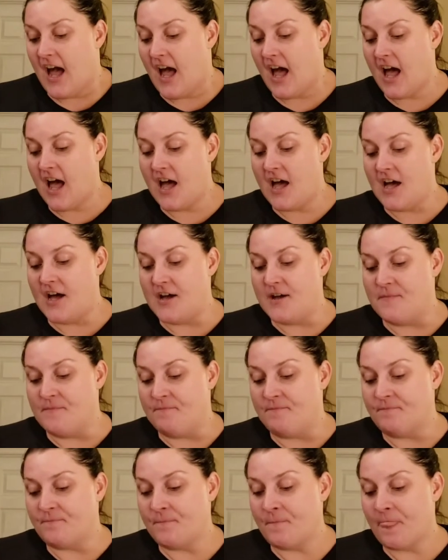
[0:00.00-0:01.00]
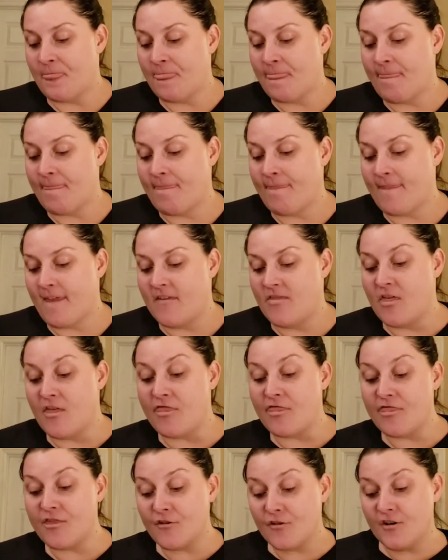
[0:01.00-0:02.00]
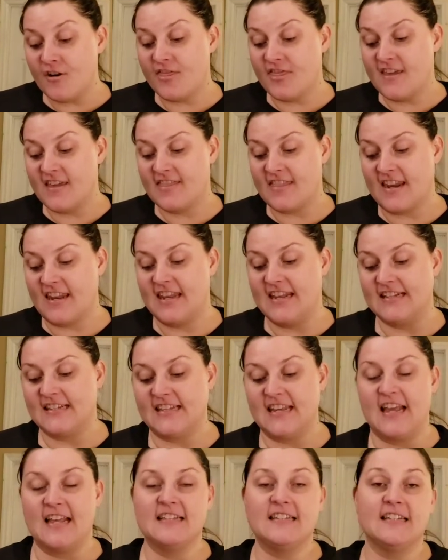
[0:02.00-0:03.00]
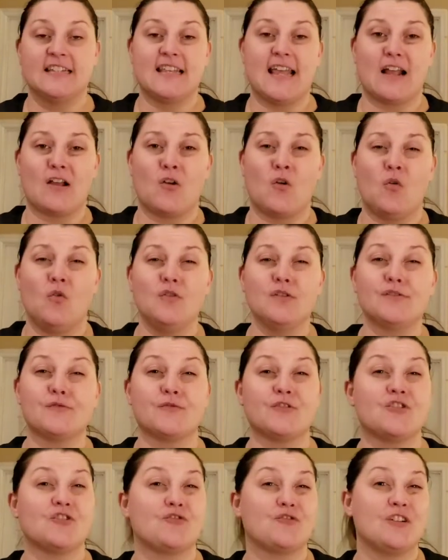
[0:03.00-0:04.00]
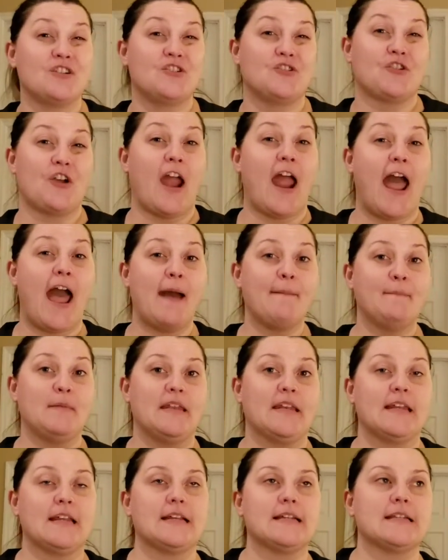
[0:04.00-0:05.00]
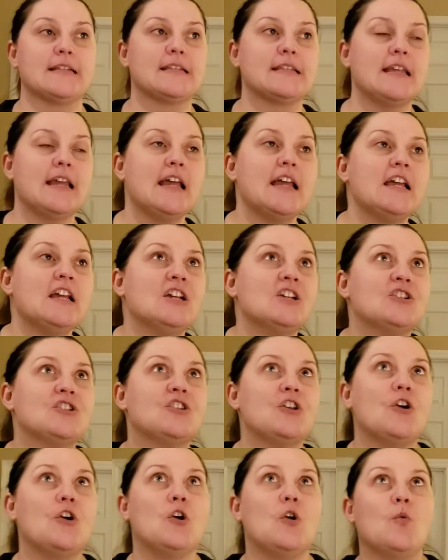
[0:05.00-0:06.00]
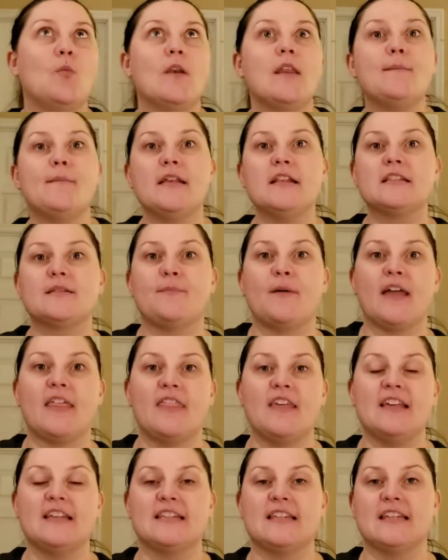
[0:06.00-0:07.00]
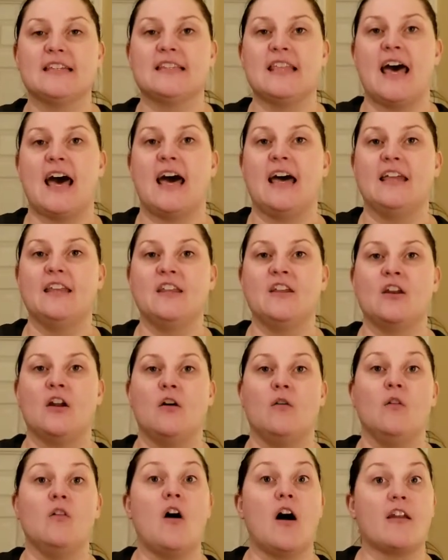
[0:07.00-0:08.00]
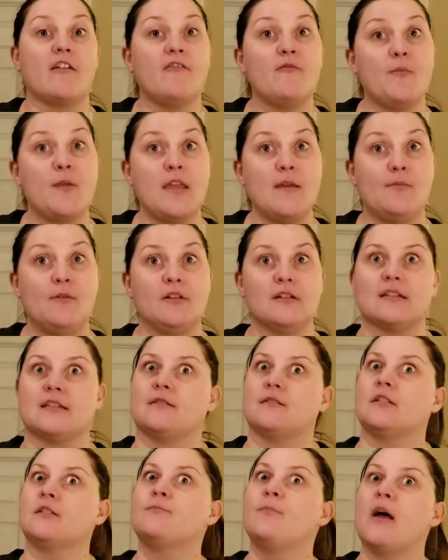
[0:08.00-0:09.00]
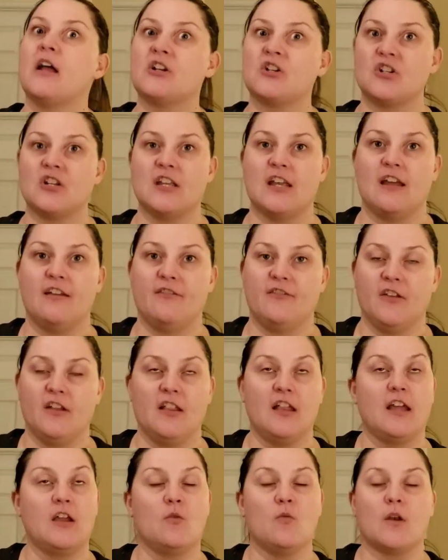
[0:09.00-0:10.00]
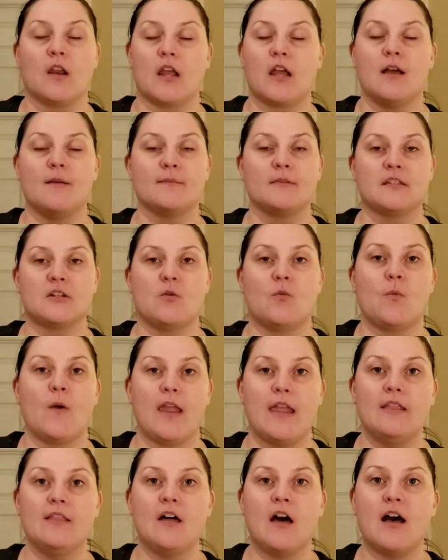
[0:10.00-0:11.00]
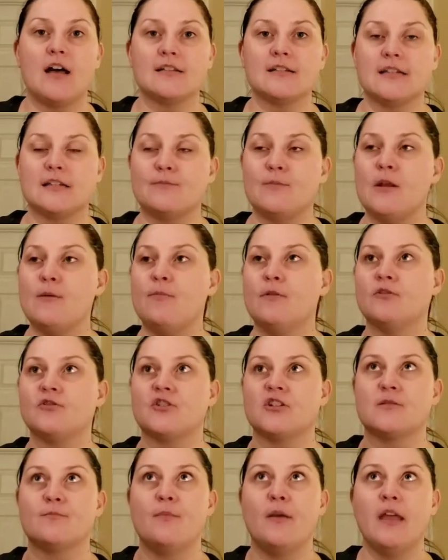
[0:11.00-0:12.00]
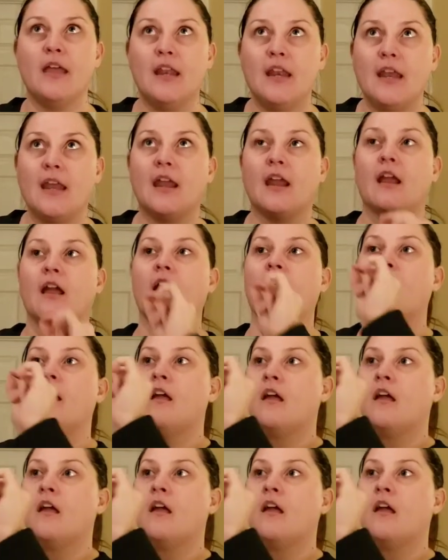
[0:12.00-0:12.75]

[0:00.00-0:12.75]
The third thing that he says is that goals restrict your happiness. So what he means by this is that, a lot of people, especially I feel like when it comes to weight loss, is people are just pinning